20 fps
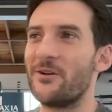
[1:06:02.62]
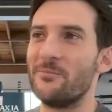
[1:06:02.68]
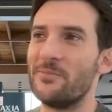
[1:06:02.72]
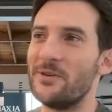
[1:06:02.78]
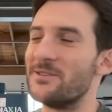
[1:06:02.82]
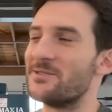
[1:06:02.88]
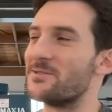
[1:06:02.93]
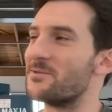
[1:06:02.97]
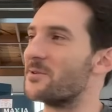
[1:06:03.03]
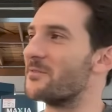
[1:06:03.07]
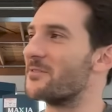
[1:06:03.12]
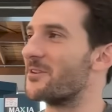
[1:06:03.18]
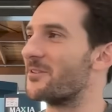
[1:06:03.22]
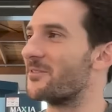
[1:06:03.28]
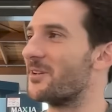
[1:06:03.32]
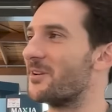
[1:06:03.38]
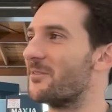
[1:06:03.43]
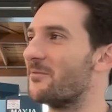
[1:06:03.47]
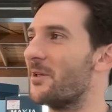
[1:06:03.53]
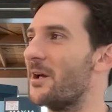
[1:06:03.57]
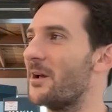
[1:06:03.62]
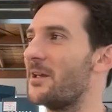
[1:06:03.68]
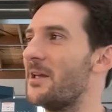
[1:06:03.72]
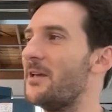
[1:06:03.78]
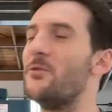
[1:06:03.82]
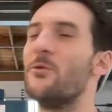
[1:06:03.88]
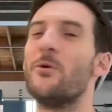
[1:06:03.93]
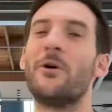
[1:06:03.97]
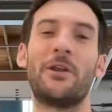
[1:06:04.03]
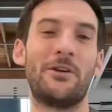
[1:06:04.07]
piece sort of our thing of like,
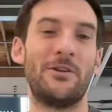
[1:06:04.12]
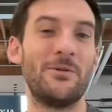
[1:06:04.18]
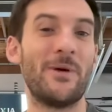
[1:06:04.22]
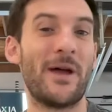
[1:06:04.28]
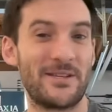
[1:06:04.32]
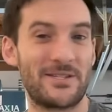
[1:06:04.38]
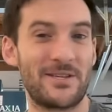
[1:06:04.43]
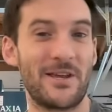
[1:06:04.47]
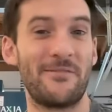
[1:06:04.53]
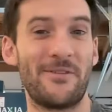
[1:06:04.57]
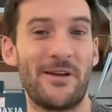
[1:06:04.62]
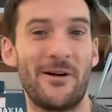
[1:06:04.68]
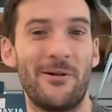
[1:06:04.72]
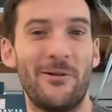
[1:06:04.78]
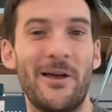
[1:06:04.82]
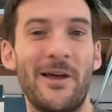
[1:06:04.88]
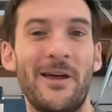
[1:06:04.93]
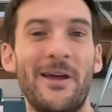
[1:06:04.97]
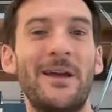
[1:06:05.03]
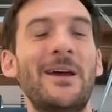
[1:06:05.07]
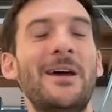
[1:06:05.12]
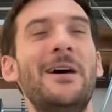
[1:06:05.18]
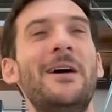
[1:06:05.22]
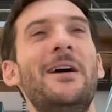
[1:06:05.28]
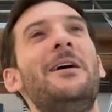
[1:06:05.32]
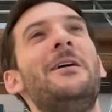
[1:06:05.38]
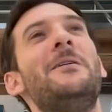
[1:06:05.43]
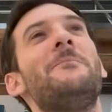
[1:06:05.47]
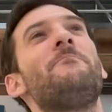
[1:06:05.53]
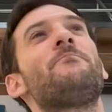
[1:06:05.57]
if you want to do SFLA,
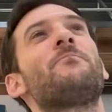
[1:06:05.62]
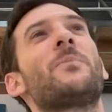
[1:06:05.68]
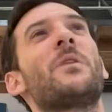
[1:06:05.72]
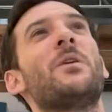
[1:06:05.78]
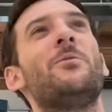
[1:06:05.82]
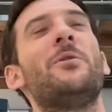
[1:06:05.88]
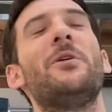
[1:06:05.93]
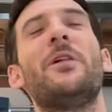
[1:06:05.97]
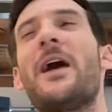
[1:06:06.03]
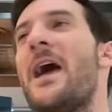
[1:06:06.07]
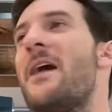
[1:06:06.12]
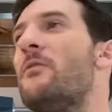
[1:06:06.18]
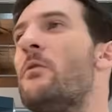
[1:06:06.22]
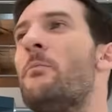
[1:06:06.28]
well, have a